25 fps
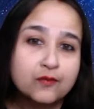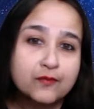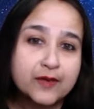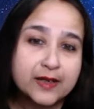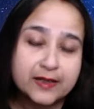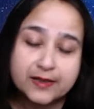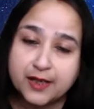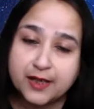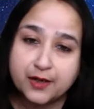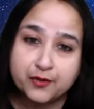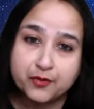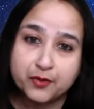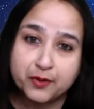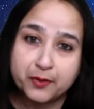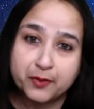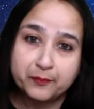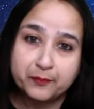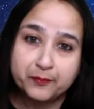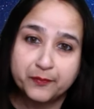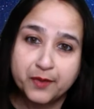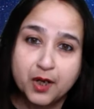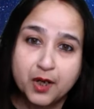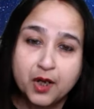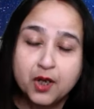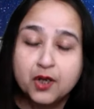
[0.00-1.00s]
etc.
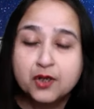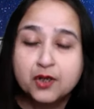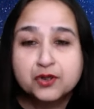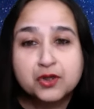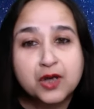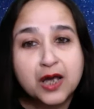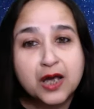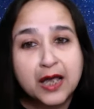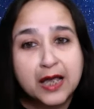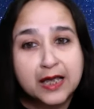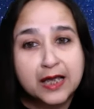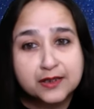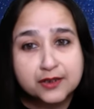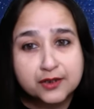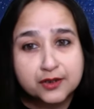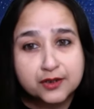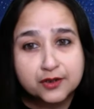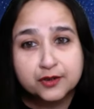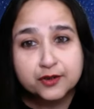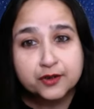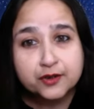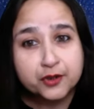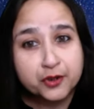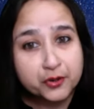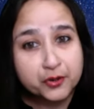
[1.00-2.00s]
So as
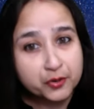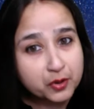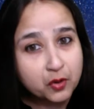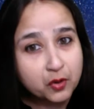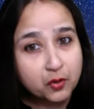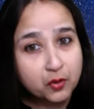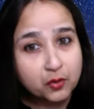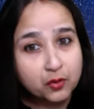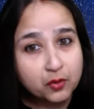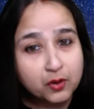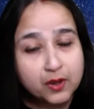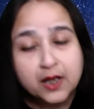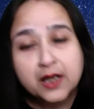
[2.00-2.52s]
you know,